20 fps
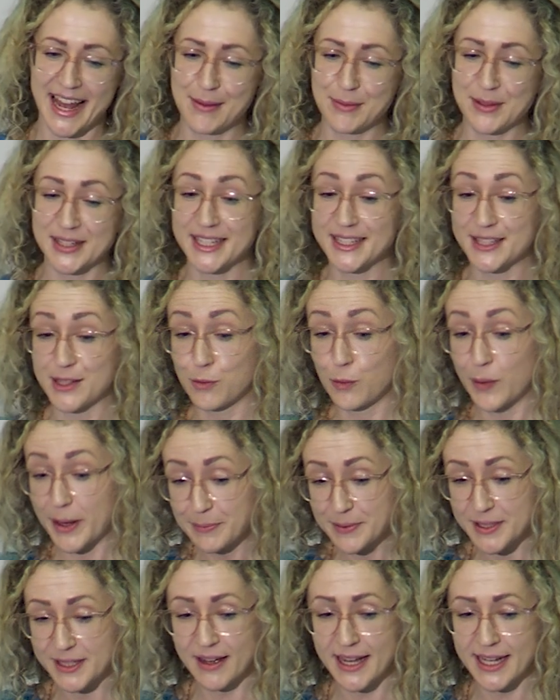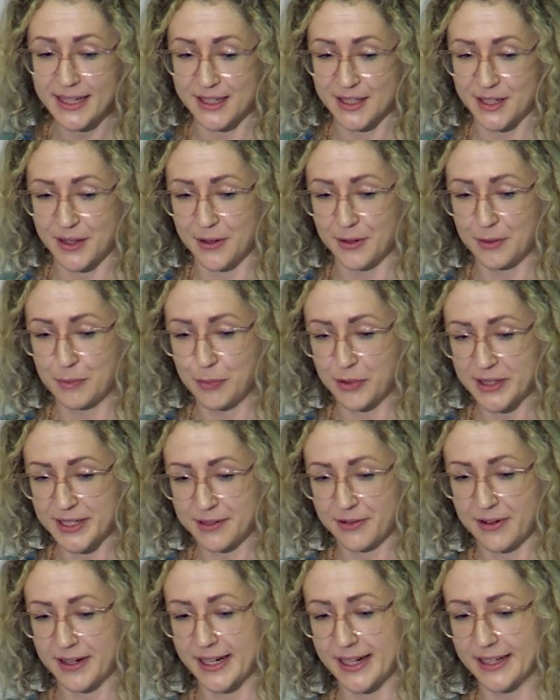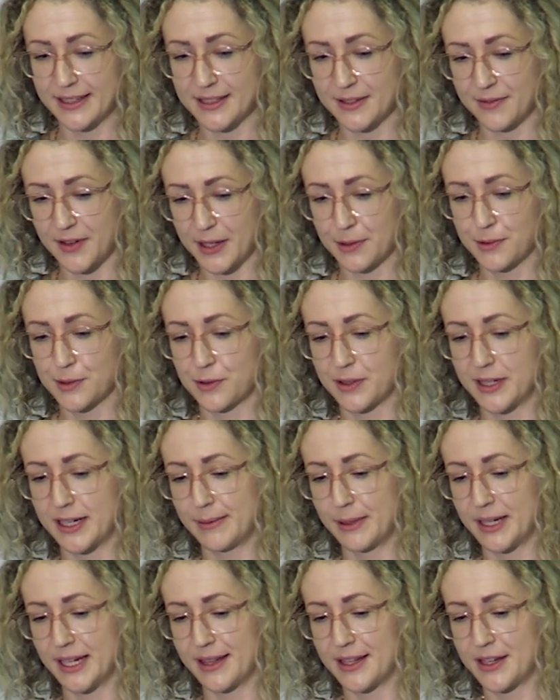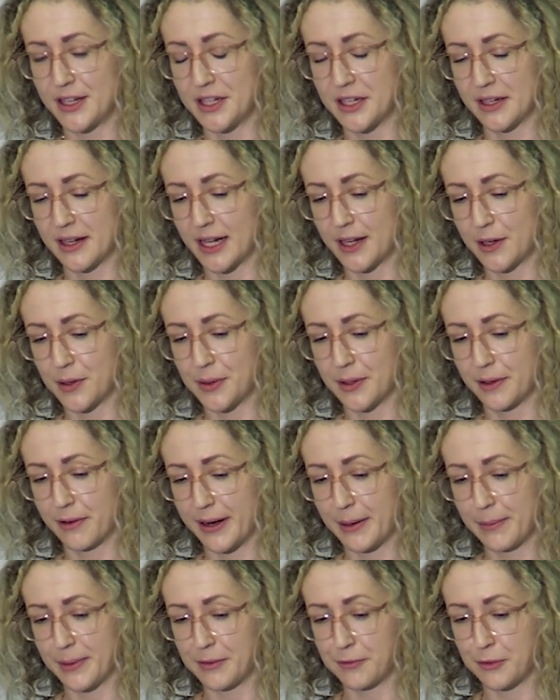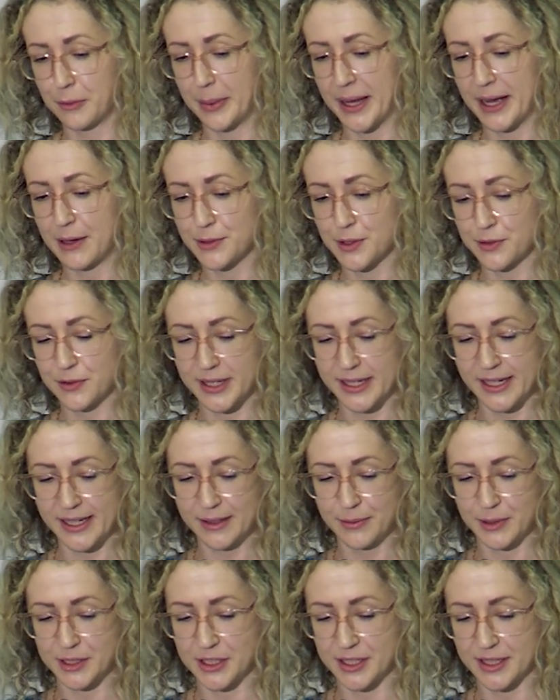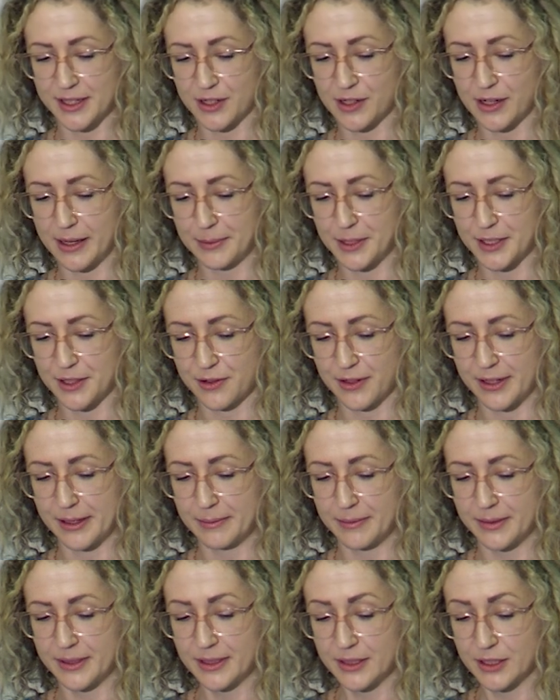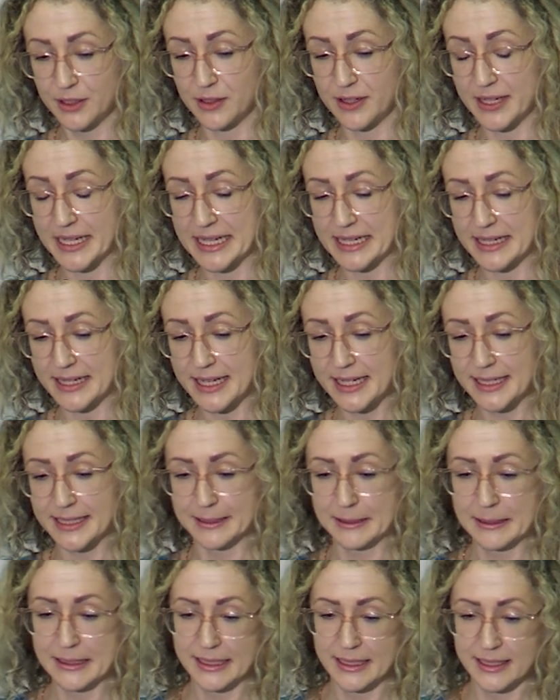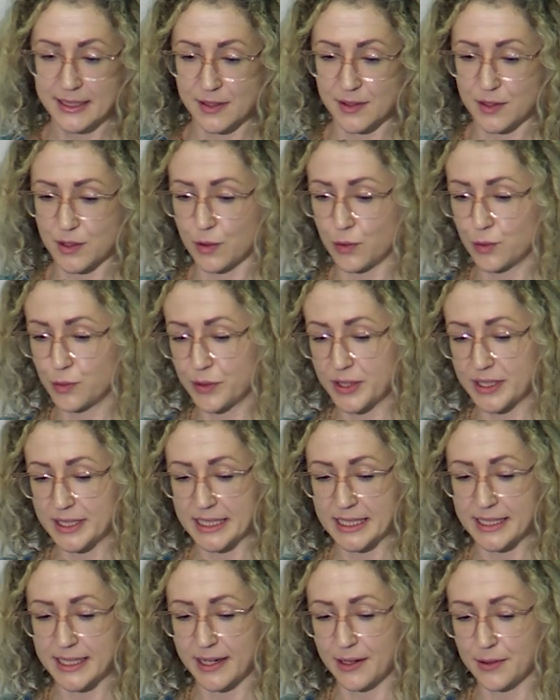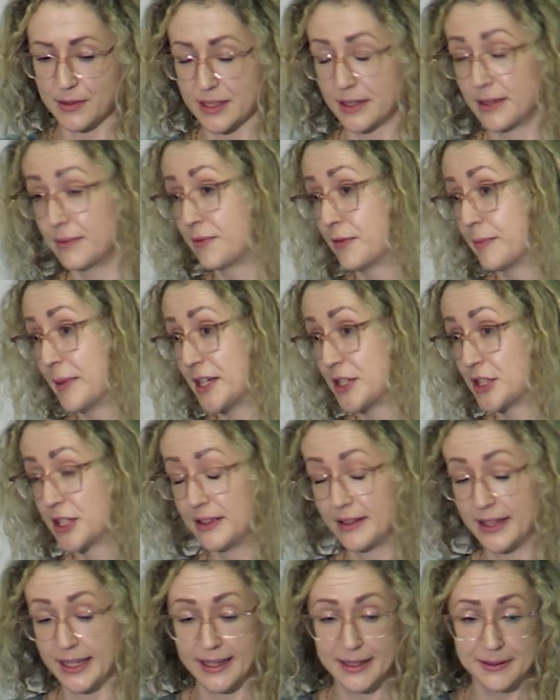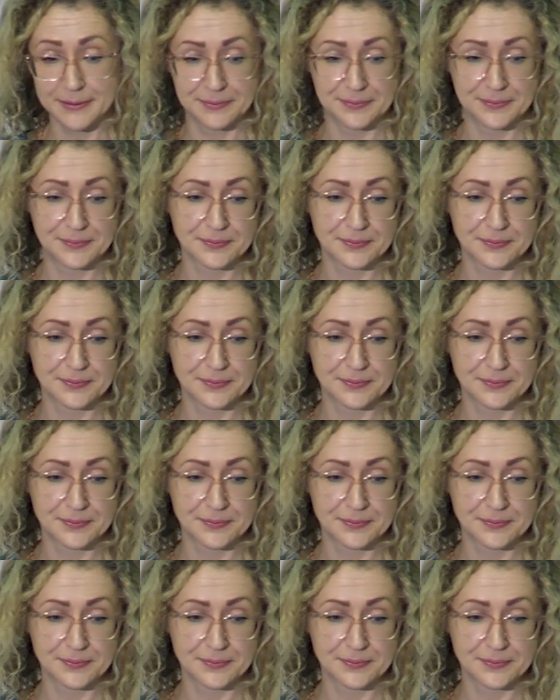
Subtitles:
This is the website, so breast screening, cervical screening, and you can click on the green one for bowel screening, which is timetoscreen.nz. So it's got all the details and information there.